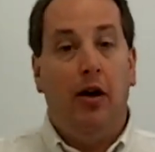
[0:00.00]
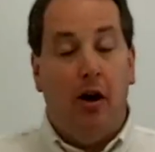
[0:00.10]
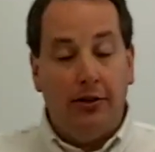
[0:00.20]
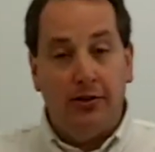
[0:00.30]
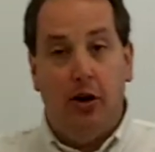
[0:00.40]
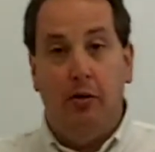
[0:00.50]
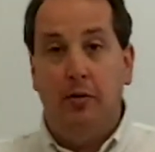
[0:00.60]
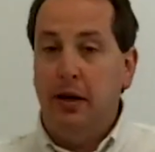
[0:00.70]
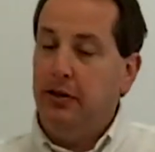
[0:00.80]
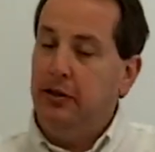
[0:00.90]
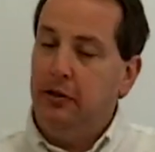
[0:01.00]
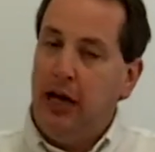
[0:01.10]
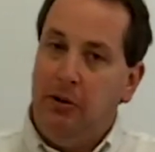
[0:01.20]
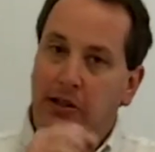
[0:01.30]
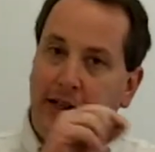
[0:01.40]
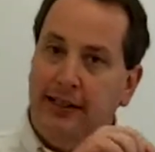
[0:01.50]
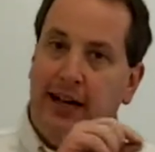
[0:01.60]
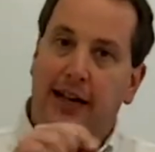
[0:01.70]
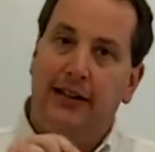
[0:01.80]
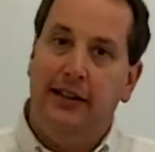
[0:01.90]
Also, I would click
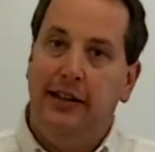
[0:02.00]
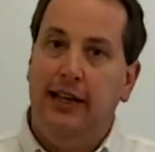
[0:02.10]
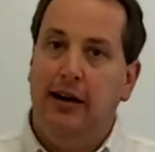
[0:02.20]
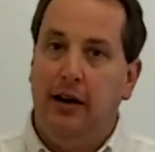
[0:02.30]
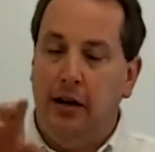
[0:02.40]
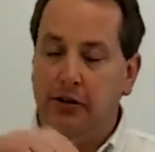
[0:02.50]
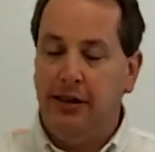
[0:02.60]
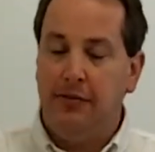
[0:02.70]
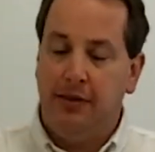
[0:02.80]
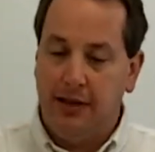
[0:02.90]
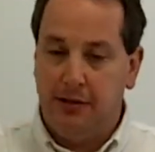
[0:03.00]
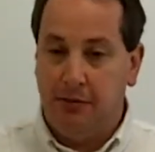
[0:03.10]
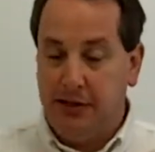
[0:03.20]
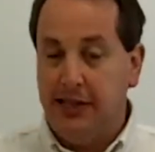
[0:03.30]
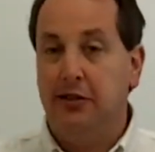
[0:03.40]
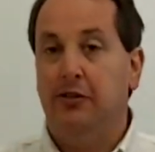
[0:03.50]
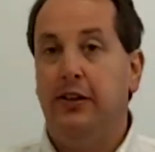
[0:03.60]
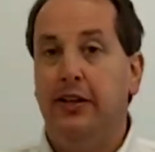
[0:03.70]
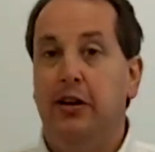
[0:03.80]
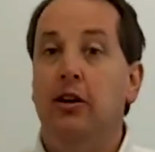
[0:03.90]
on the underneath this particular
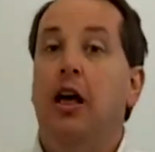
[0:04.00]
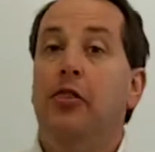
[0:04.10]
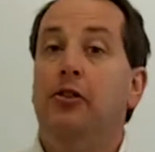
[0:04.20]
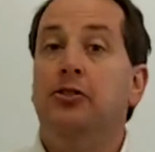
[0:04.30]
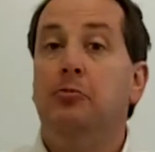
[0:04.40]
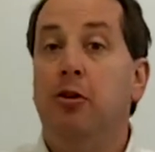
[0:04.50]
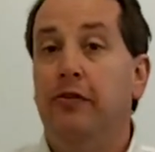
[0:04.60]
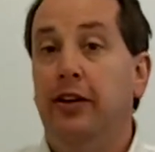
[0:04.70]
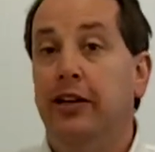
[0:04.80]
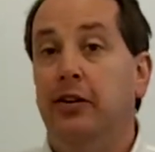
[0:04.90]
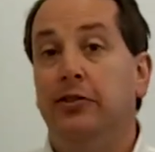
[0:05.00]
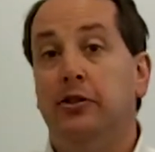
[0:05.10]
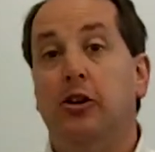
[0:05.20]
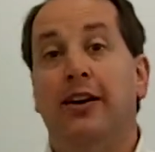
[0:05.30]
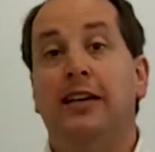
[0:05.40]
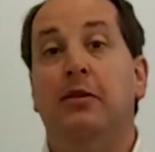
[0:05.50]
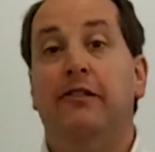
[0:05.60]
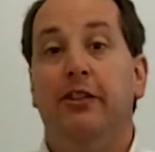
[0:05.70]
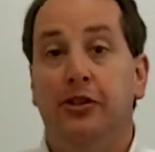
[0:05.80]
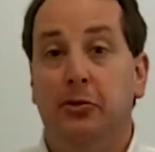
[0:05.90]
video. There's some more videos talking
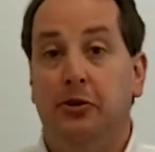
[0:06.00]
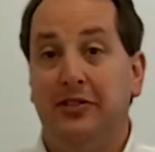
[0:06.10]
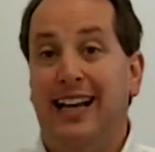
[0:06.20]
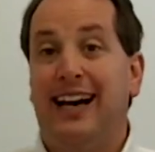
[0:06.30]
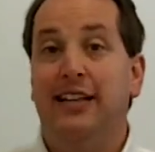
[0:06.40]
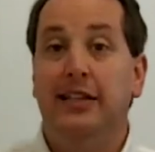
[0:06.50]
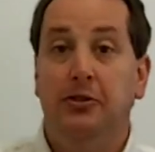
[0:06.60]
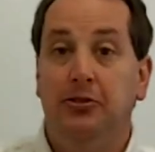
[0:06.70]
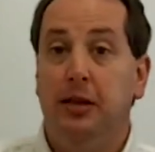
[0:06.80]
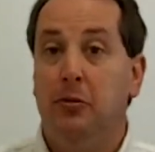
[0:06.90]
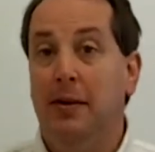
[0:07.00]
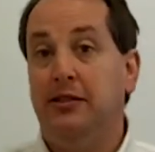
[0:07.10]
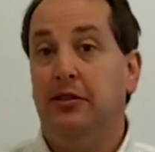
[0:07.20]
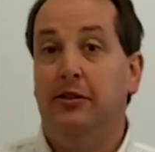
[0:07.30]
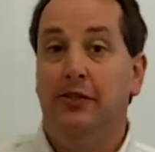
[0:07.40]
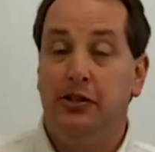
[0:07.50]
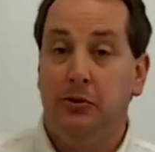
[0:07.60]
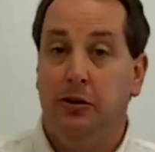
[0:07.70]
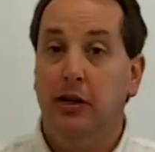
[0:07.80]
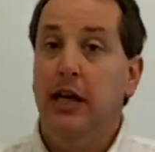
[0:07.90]
about visuals and how to use them, what makes a good
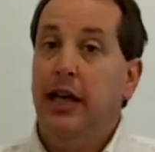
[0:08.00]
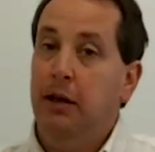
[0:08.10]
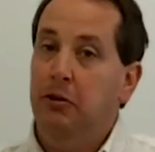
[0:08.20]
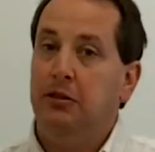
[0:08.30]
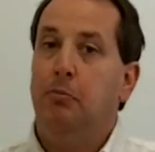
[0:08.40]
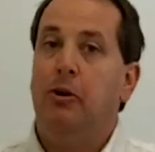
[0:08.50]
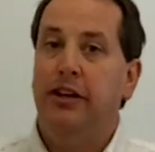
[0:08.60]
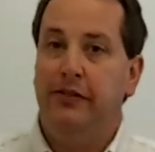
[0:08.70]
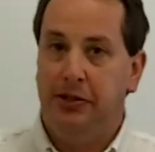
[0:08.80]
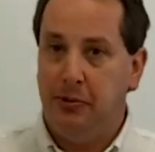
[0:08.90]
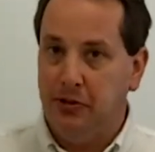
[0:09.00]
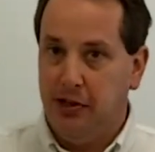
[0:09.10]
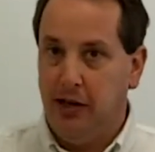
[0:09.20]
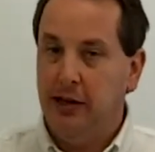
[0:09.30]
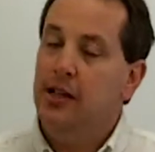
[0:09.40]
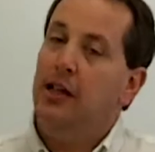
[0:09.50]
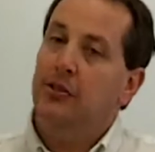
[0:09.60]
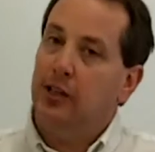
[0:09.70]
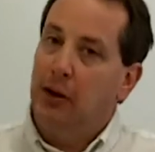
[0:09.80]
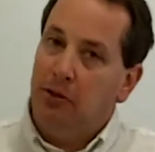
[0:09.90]
visual, and what the point of visuals are.
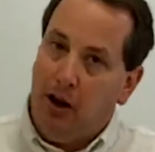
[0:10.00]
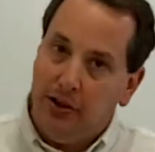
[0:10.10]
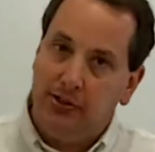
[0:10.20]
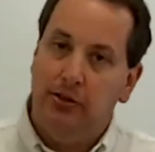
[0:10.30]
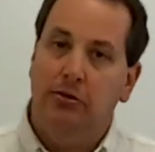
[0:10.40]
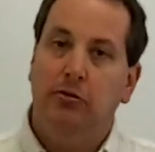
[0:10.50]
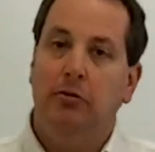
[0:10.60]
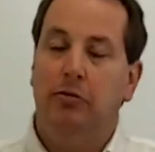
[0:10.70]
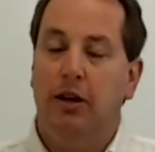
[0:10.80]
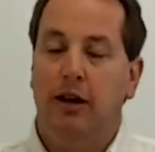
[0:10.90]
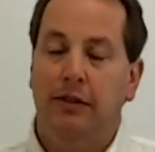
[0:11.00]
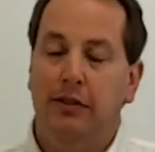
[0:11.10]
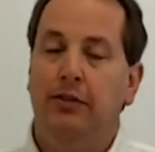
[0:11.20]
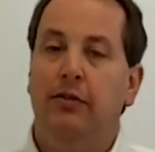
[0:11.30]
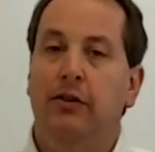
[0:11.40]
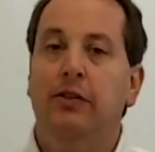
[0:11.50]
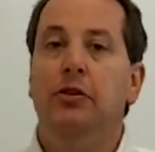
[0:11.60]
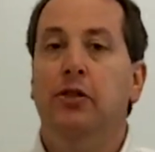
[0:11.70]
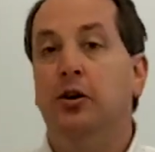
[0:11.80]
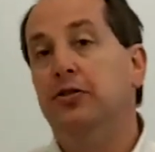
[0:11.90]
So I would also
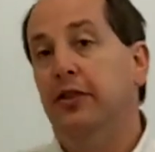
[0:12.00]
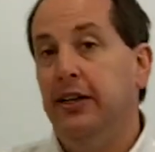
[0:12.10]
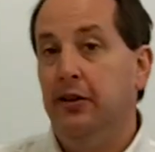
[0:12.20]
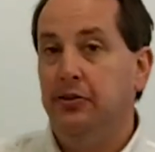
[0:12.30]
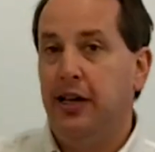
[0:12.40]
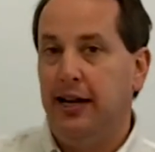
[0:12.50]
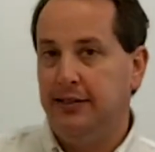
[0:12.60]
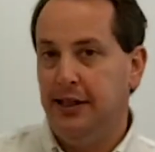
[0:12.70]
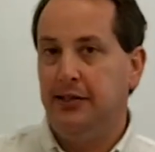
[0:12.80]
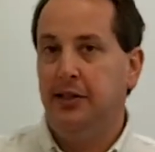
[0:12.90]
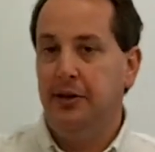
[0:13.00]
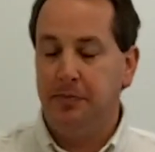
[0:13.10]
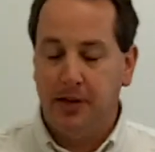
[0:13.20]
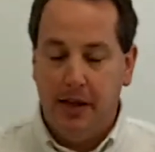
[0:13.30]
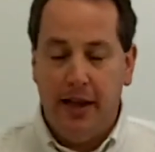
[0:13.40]
review those videos that I sent to you.